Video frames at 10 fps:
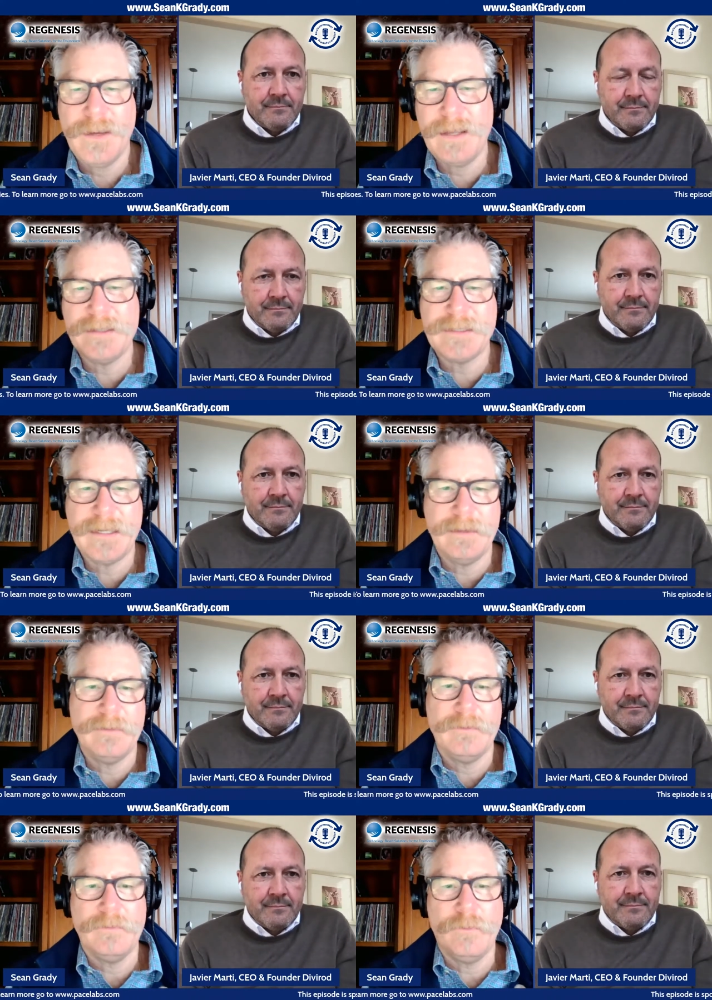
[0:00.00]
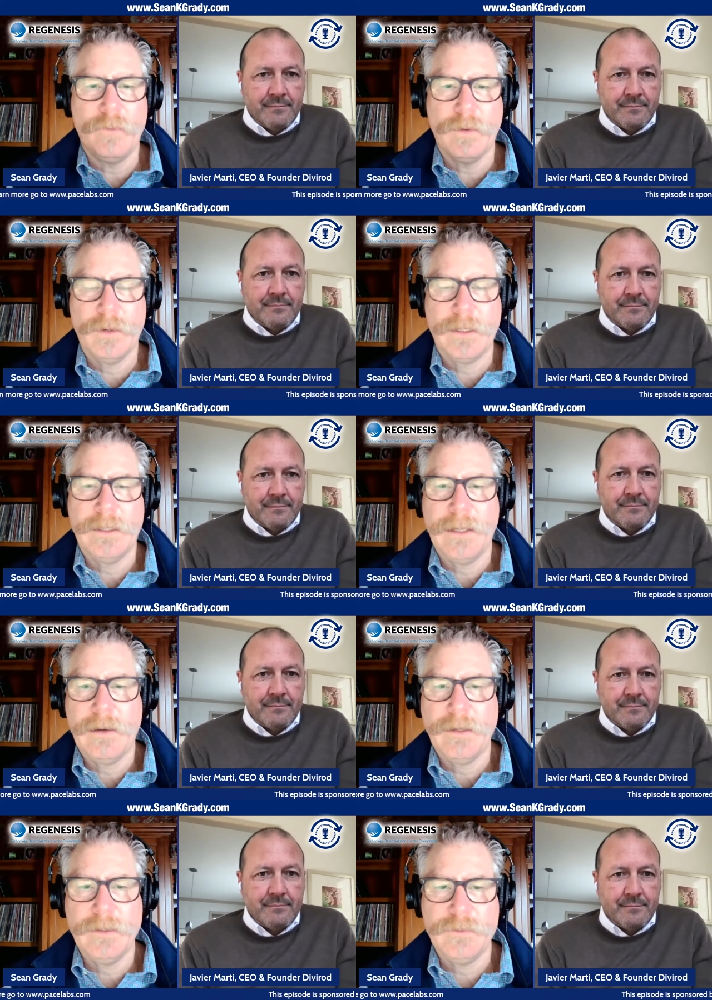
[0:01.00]
Speaker 1: How does that work and
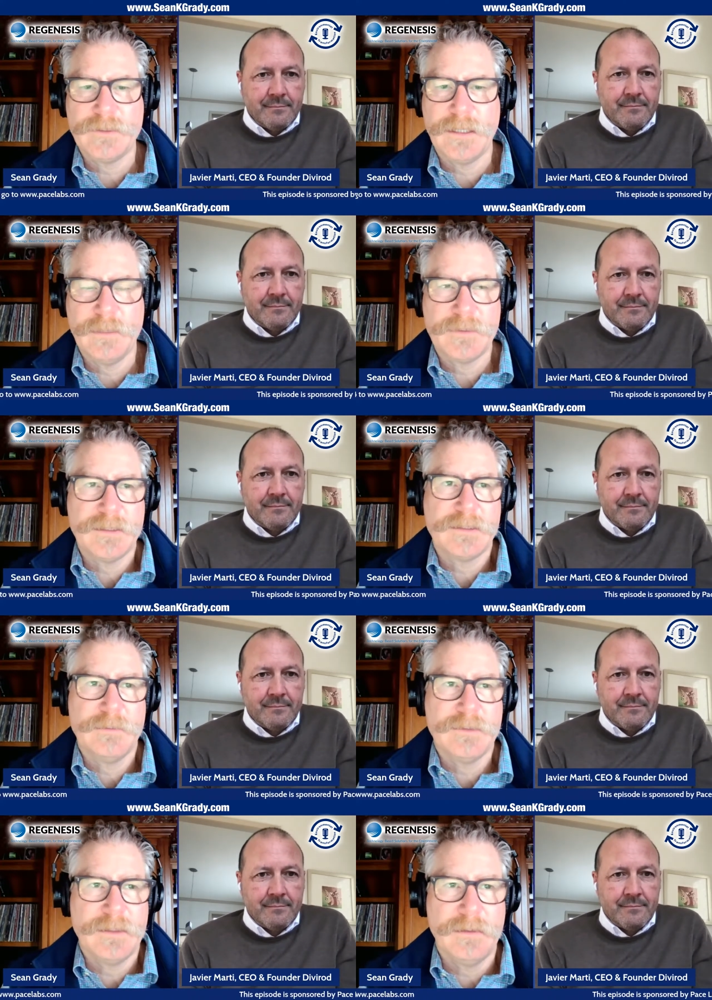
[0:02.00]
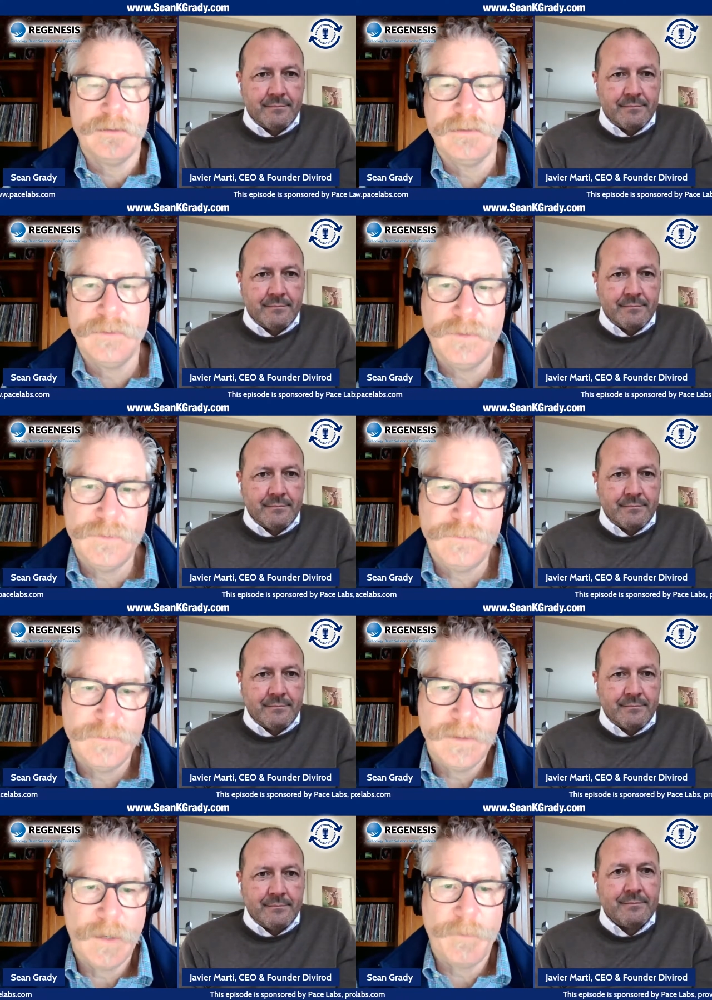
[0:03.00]
how can you set up systems that
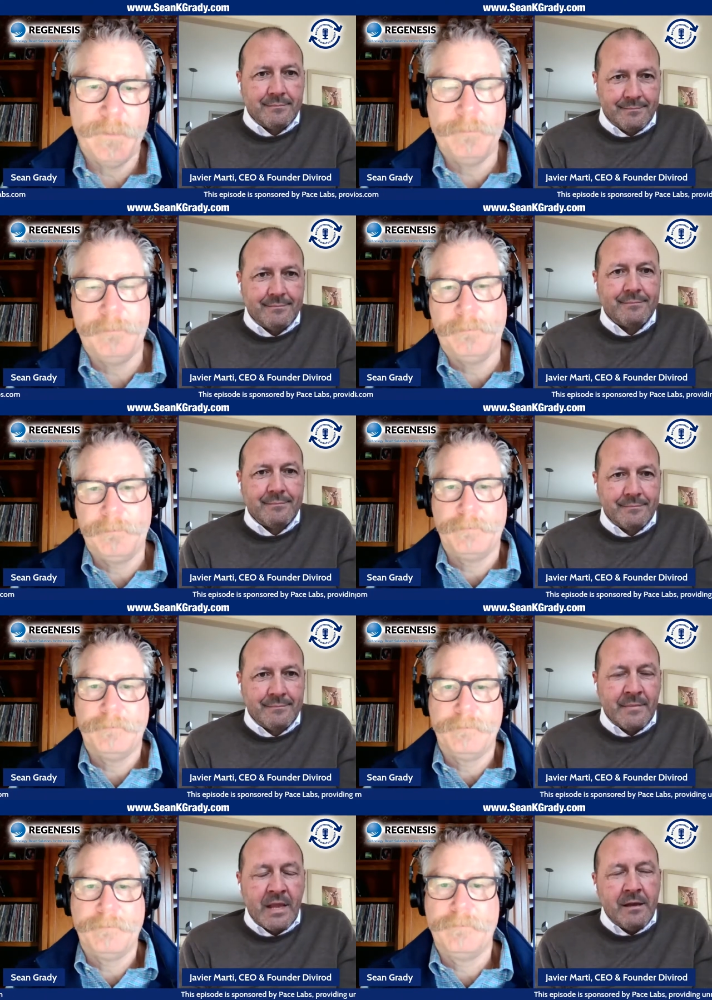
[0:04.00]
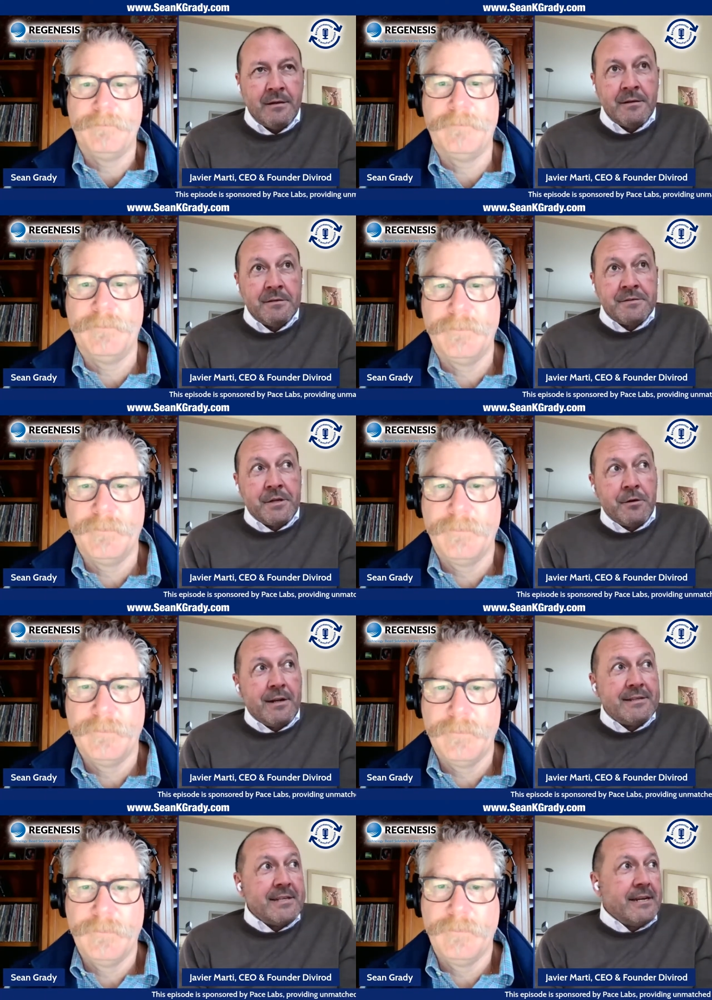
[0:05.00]
help them?
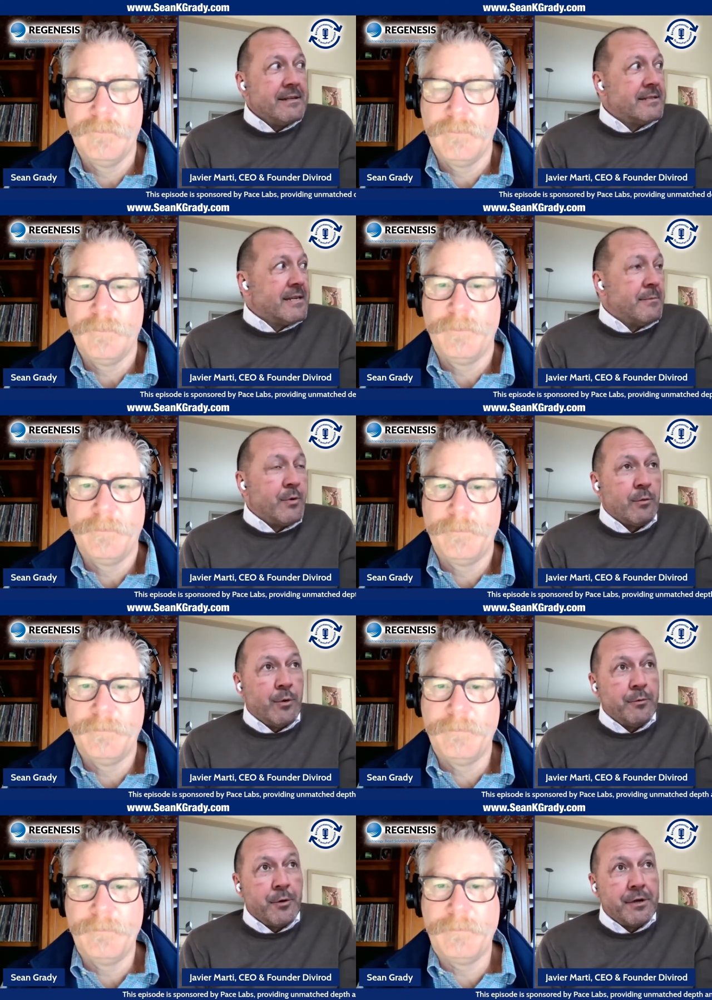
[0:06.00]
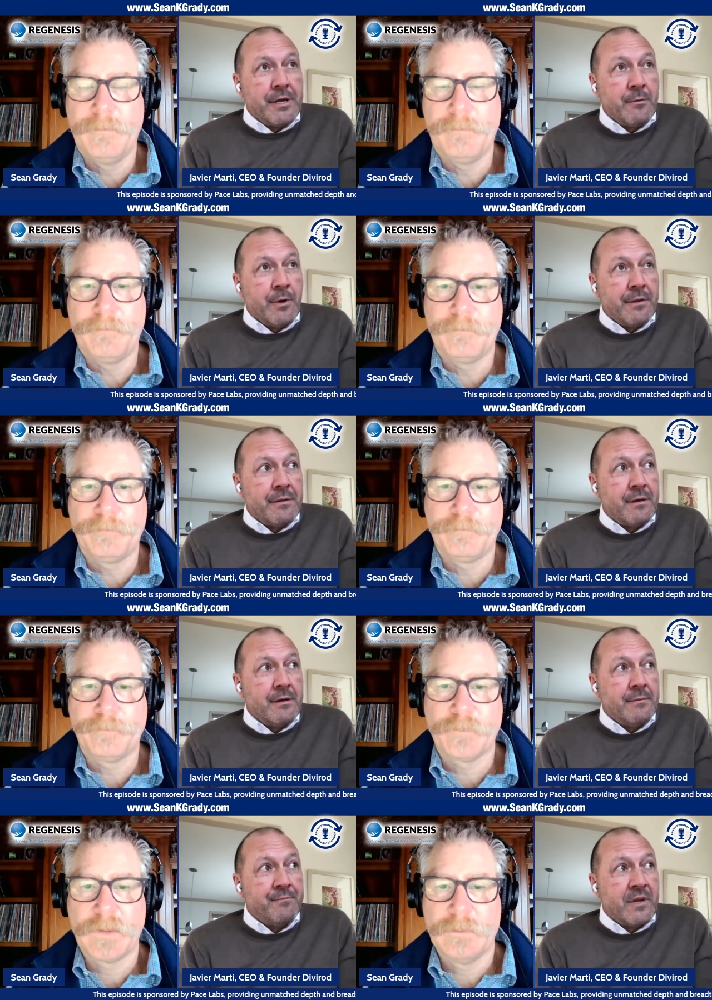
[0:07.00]
Speaker 2: So let's take an example. We're working with
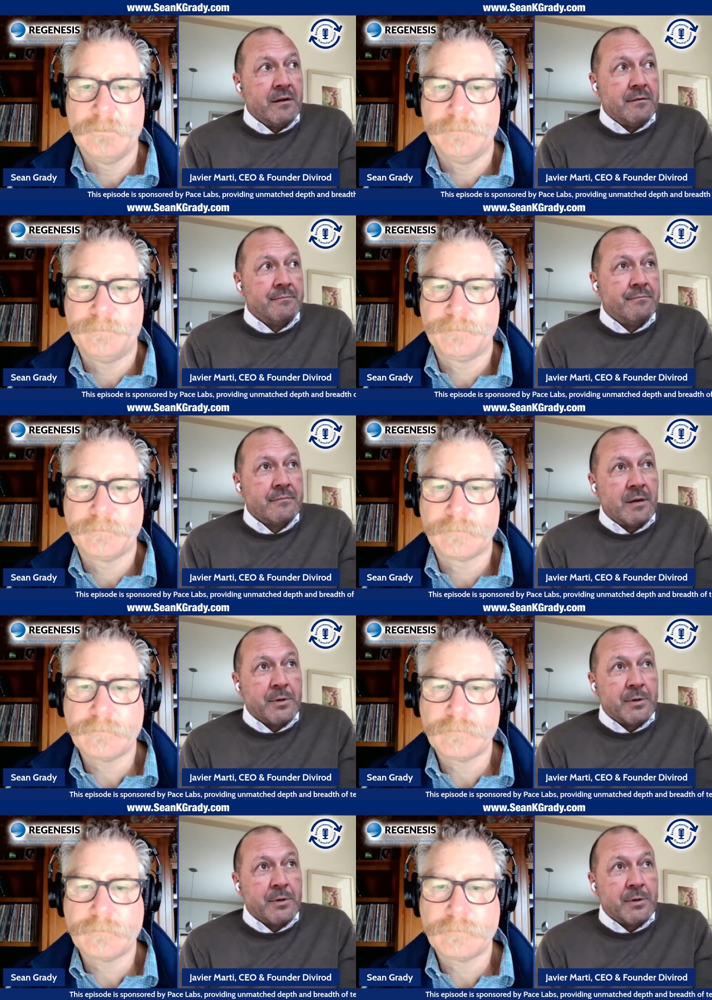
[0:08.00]
um, um,